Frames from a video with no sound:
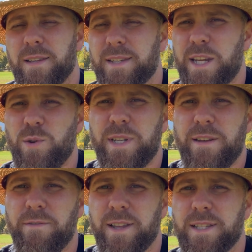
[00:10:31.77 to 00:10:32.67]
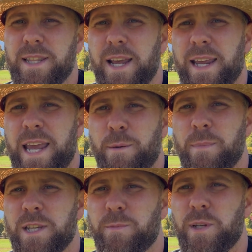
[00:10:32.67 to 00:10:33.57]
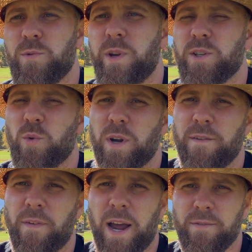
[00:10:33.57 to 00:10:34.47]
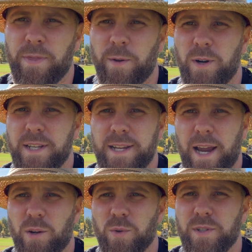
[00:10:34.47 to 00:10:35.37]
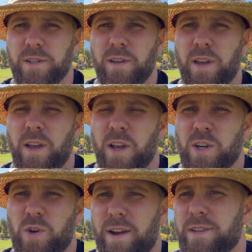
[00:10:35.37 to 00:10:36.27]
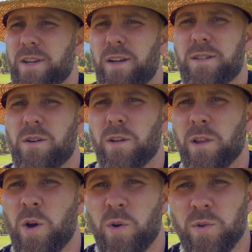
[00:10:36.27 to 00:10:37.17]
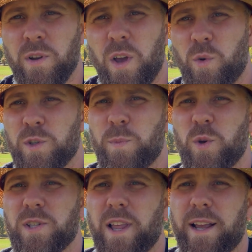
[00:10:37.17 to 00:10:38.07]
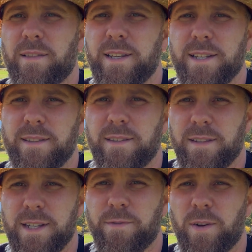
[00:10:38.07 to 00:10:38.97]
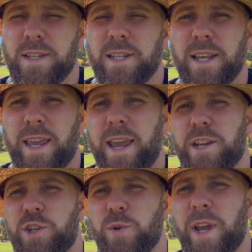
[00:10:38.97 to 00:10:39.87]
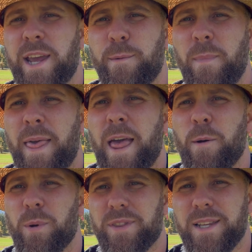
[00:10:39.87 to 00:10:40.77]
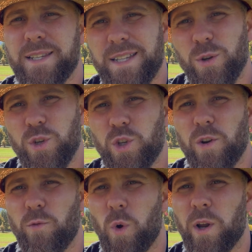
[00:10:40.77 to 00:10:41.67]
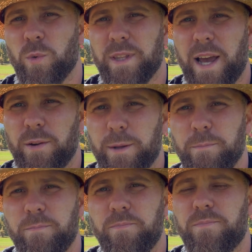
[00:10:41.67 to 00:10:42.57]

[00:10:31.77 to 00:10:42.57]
CU defense in that game missed between 25 and 30 tackles. Travis Hunter alone was most likely the difference in the KSU game, but they still should have won without him.